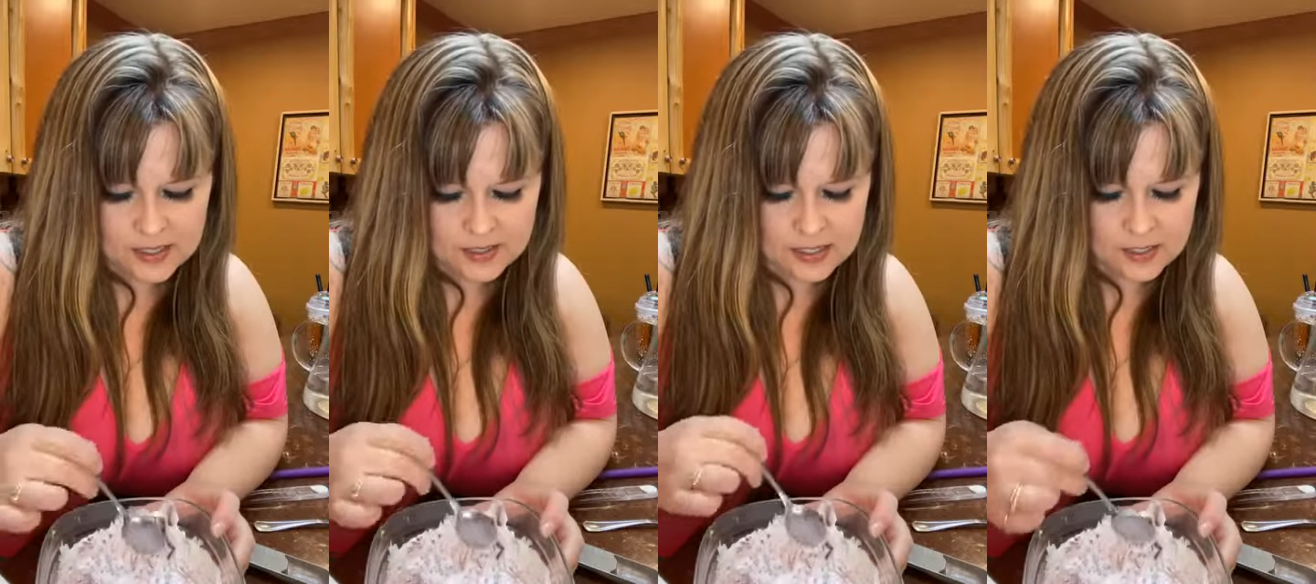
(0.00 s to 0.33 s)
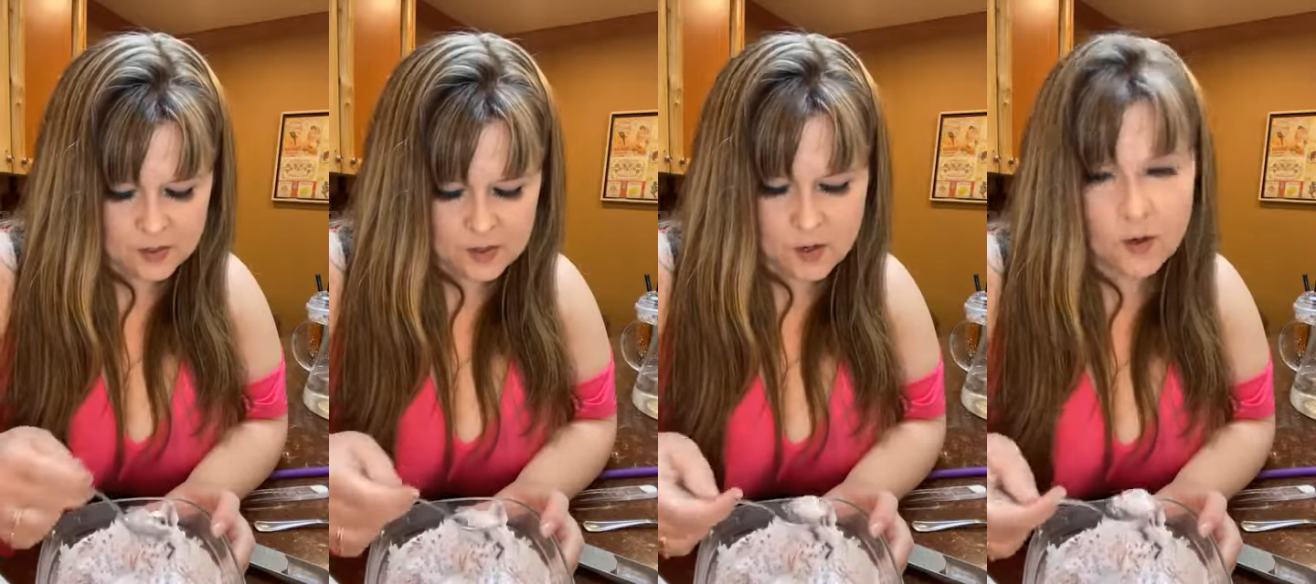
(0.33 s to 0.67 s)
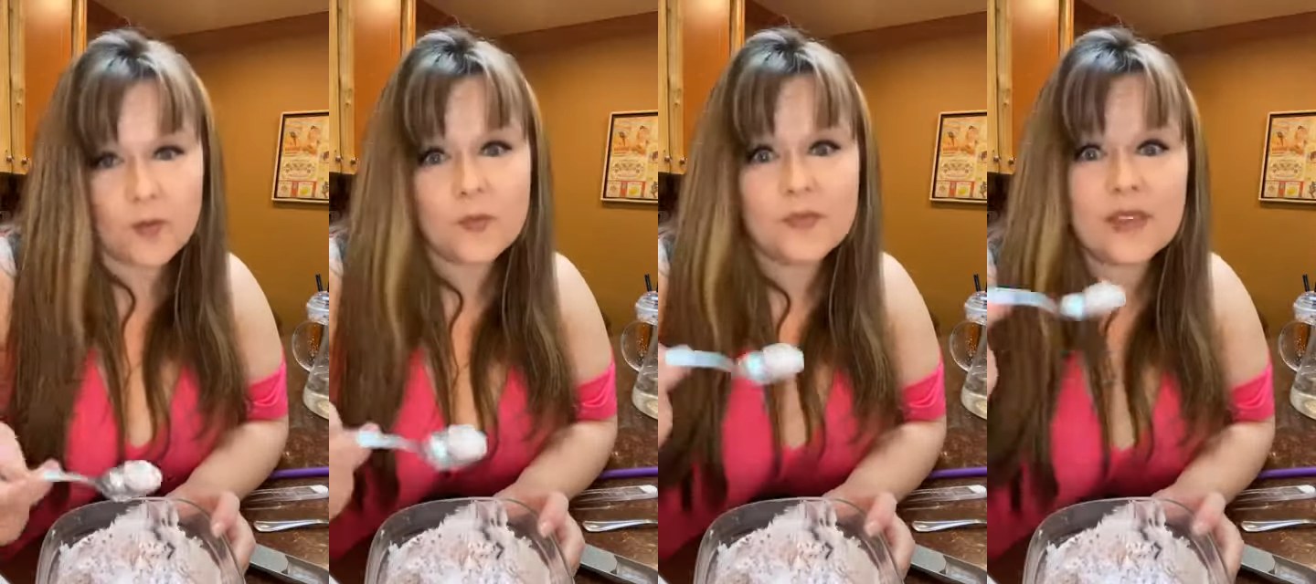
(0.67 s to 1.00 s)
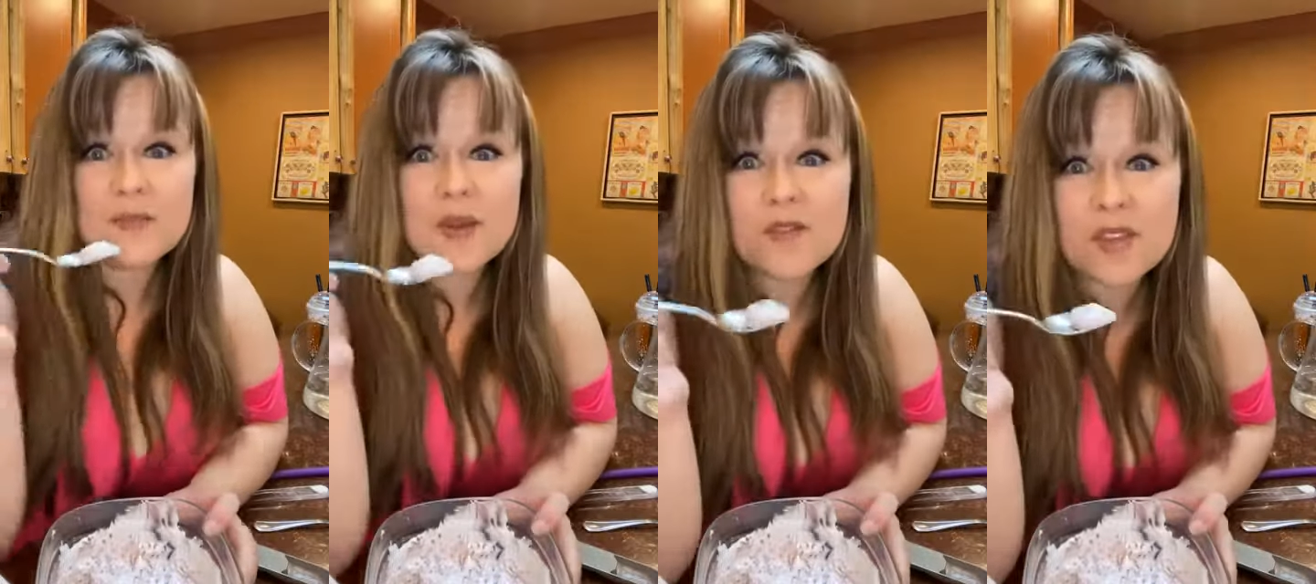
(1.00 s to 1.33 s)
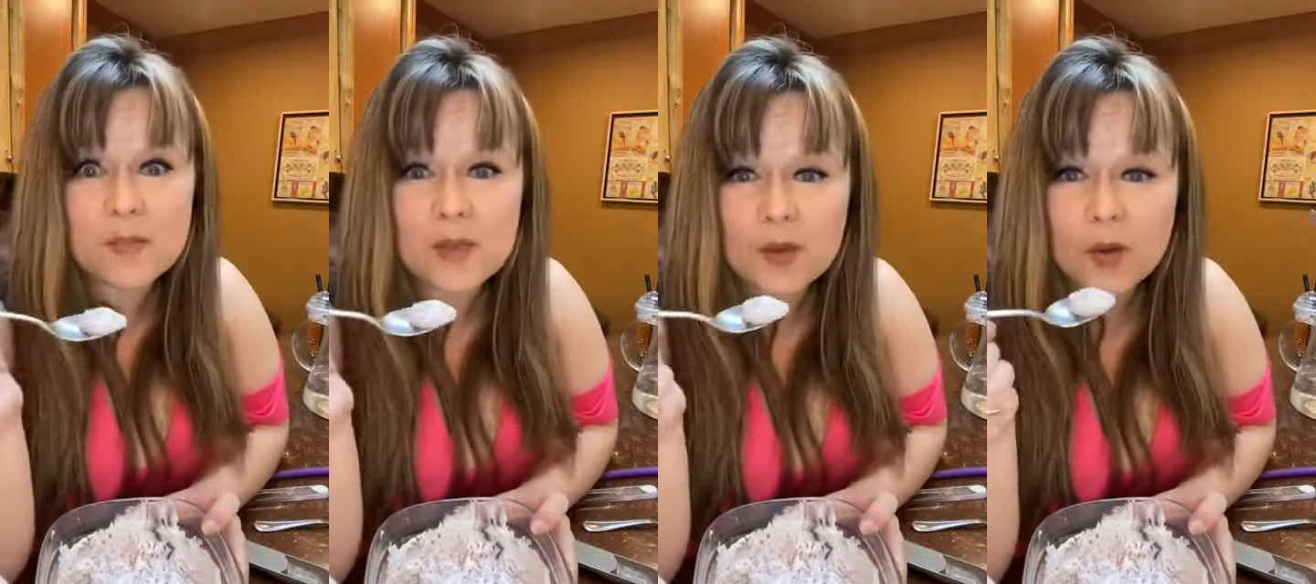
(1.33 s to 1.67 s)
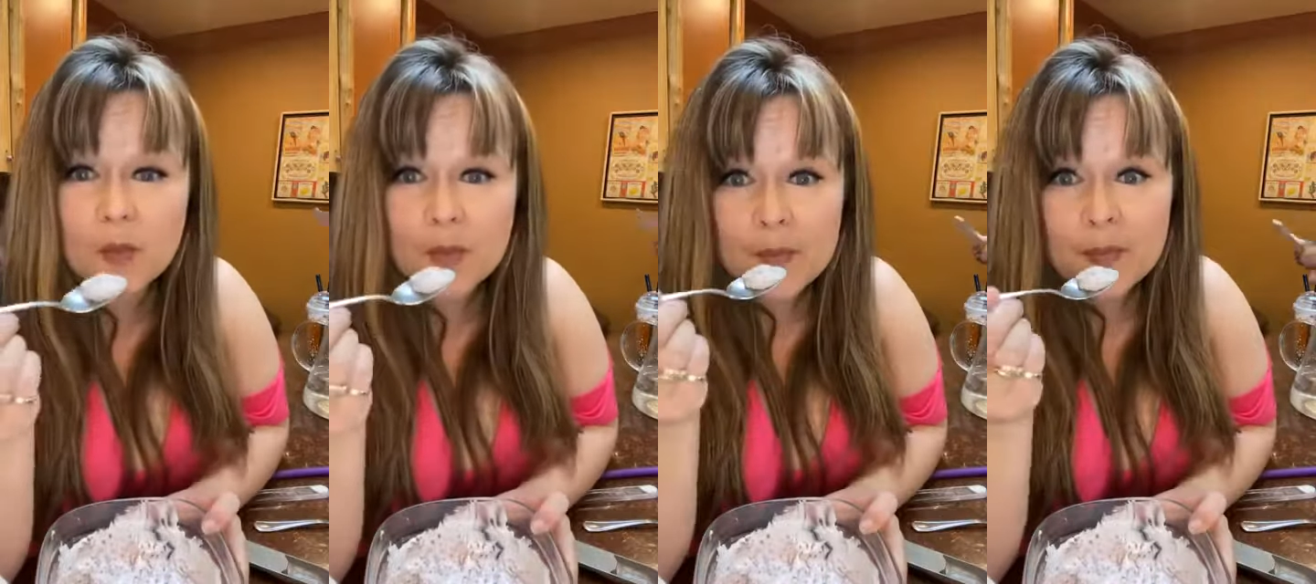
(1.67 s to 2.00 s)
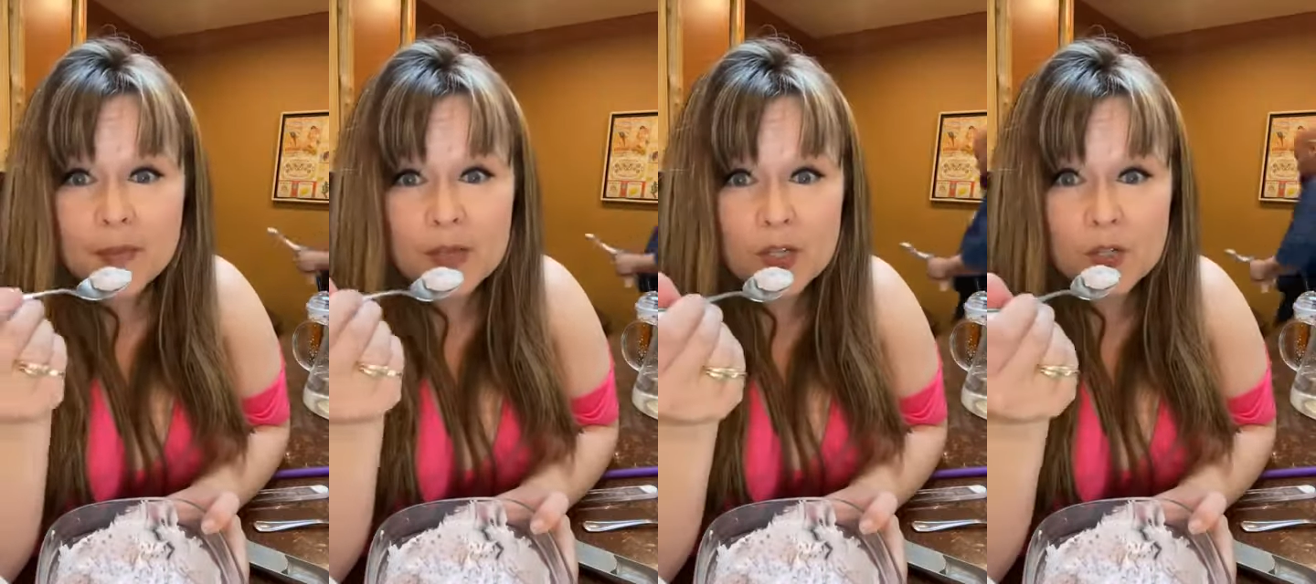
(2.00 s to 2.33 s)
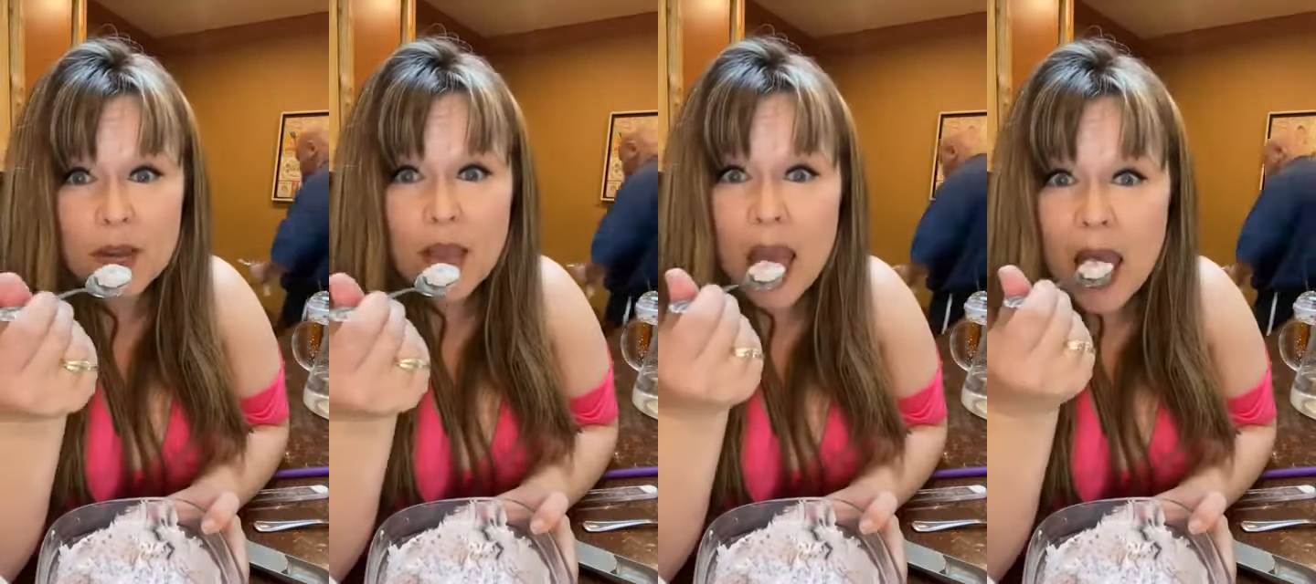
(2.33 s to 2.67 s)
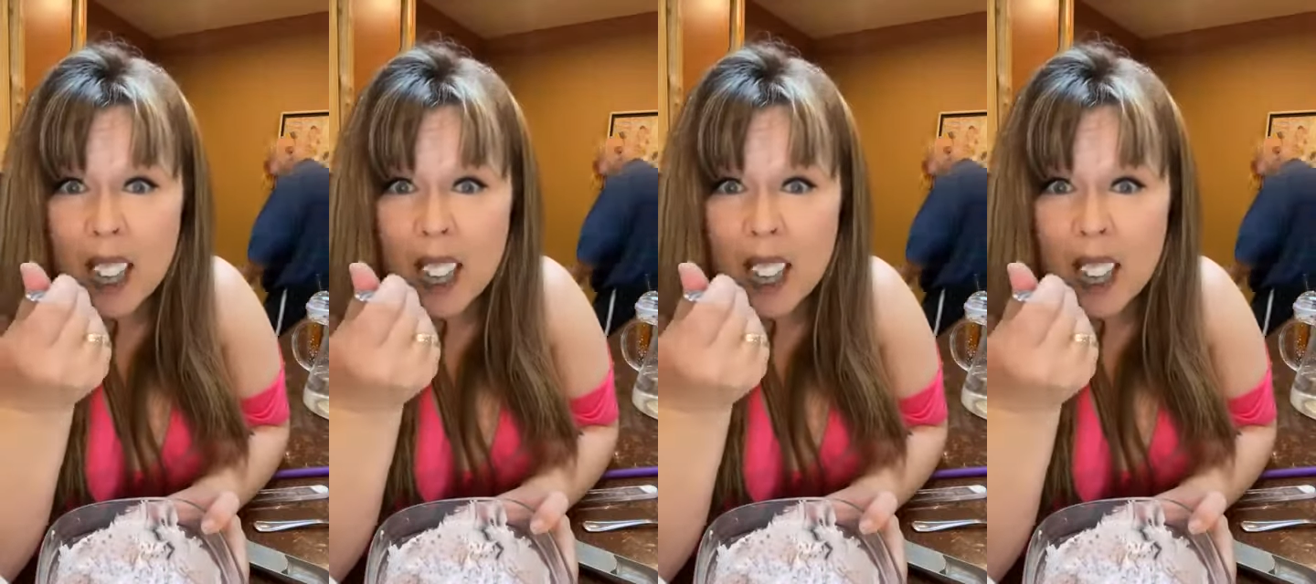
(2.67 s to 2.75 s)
I'll let you know in my VIP group. I'm gonna try it.